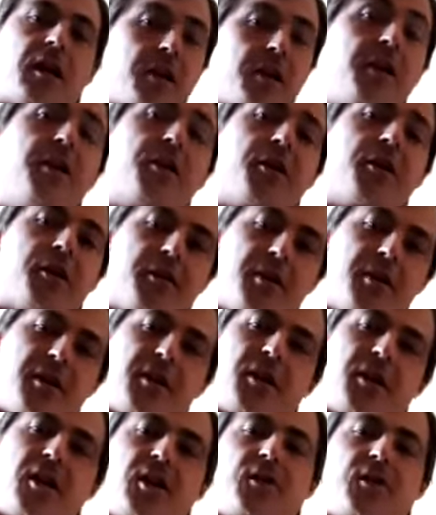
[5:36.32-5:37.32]
clear
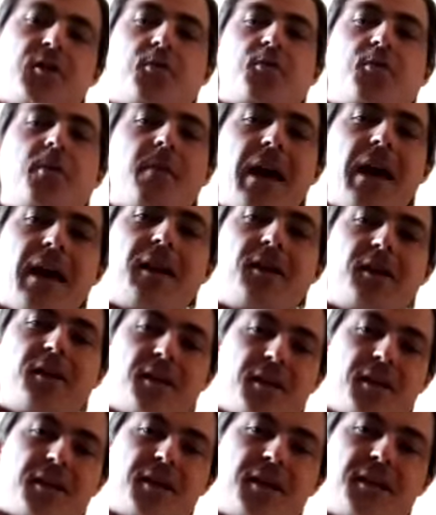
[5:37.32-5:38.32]
to remain
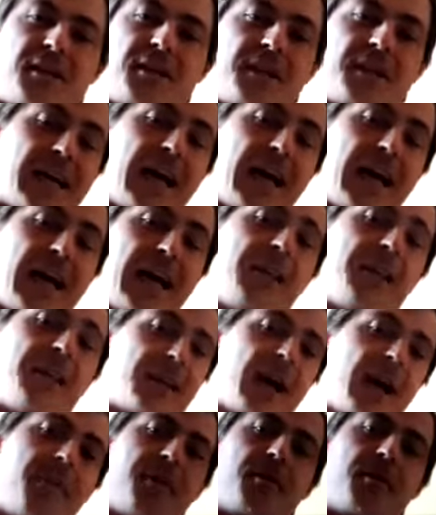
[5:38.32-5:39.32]
the Italian
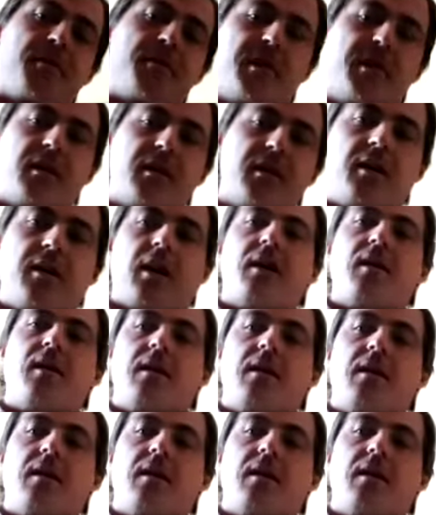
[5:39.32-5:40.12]
capital city, and